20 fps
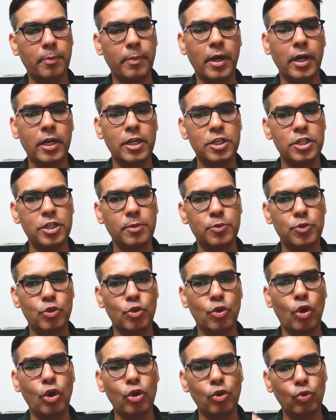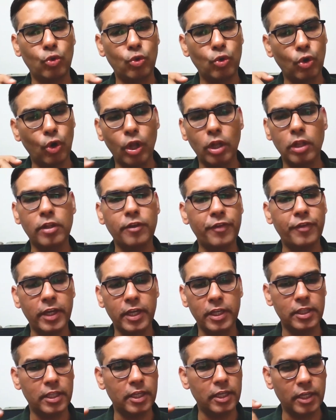partnerships not go all the way
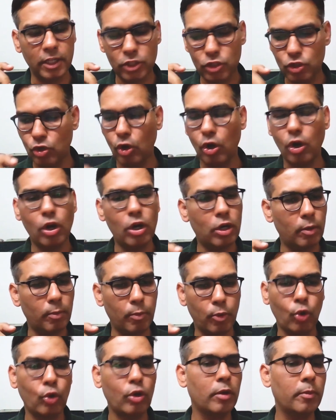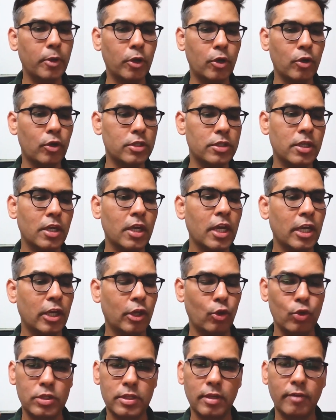and they get stalled or broken because
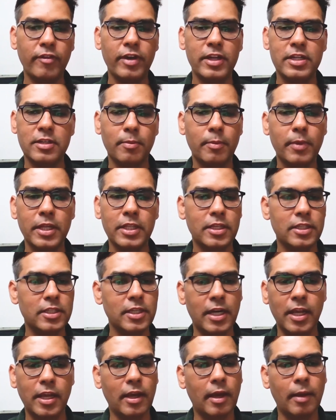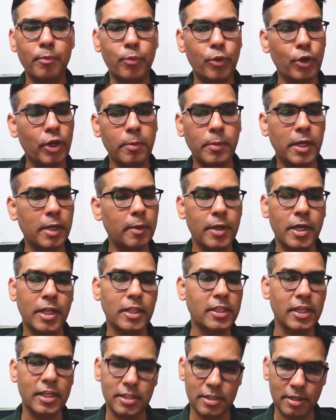somewhere somebody thinks that, hey, I'm putting money but
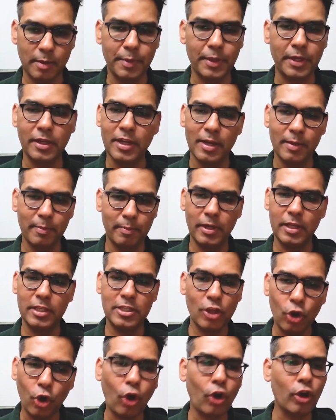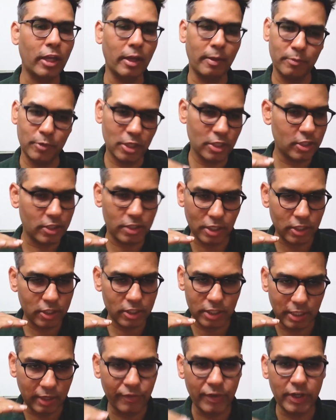nothing is coming. But it's a long game.
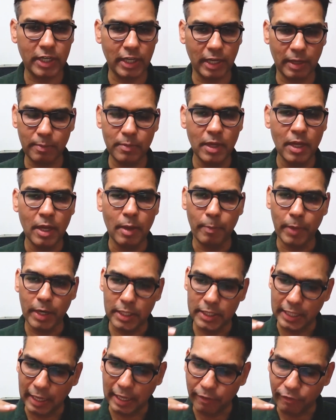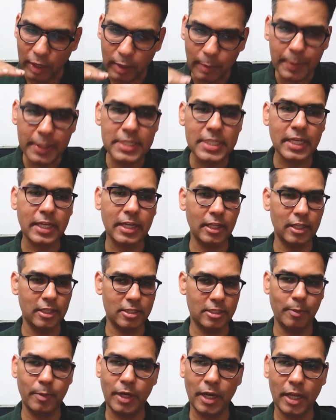Just give it time. There will be
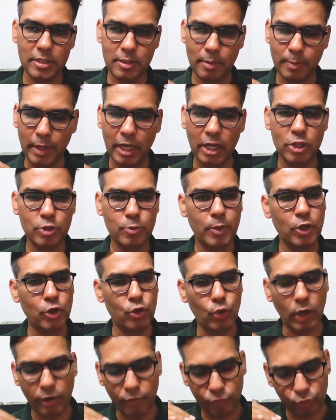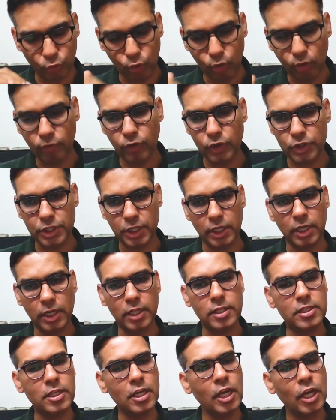signals. I mean, as a management, you have to look for
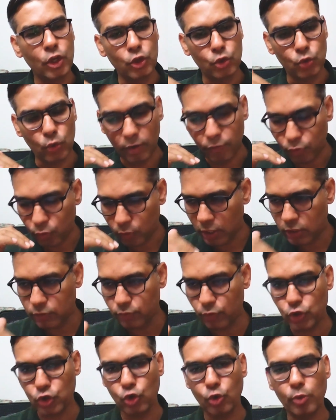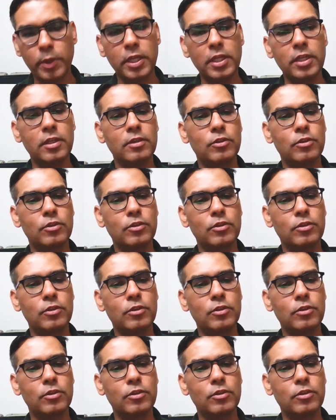signals. You have to ask for, show me